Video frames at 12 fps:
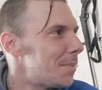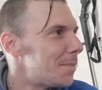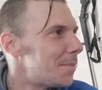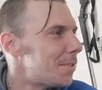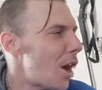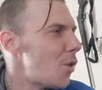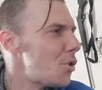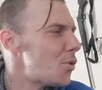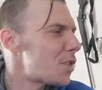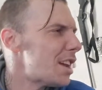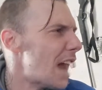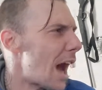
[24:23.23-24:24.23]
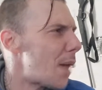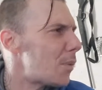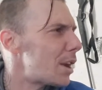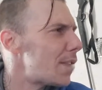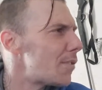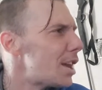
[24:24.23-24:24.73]
No, you cannot,
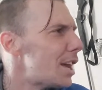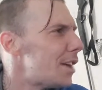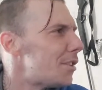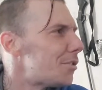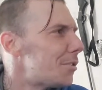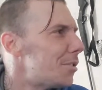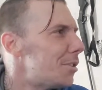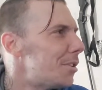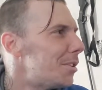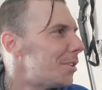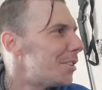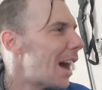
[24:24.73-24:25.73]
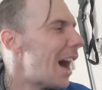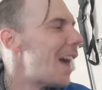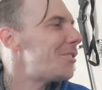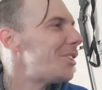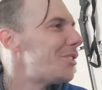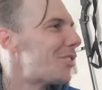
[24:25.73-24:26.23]
whatever it is. I'm
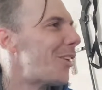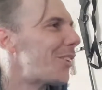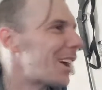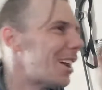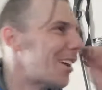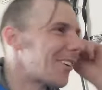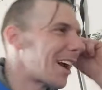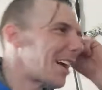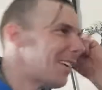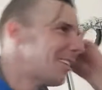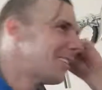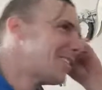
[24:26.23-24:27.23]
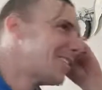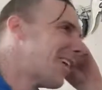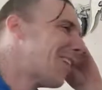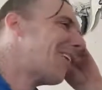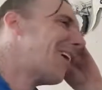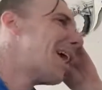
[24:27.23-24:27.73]
just joking, okay?
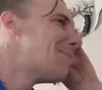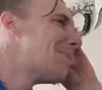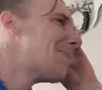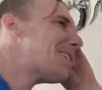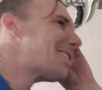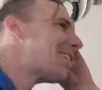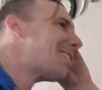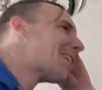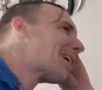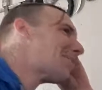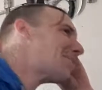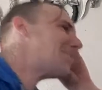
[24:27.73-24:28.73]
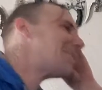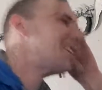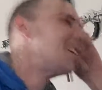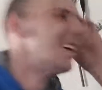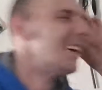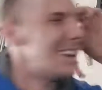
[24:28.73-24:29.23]
Don't worry, I'll be right there, okay?
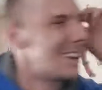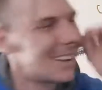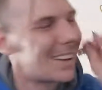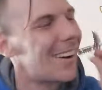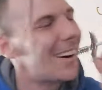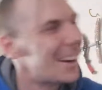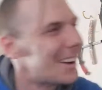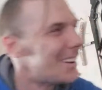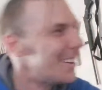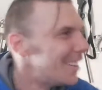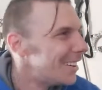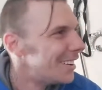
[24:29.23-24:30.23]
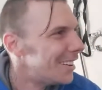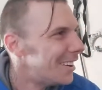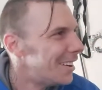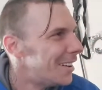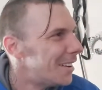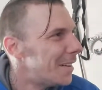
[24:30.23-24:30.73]
Go ahead.
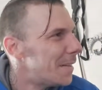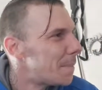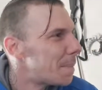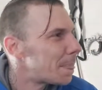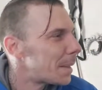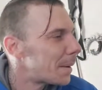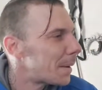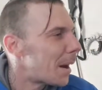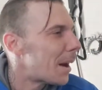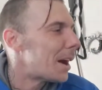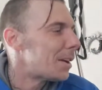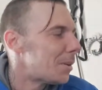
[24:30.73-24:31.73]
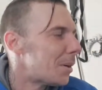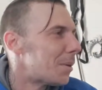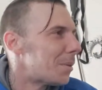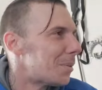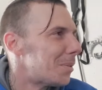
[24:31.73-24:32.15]
I know.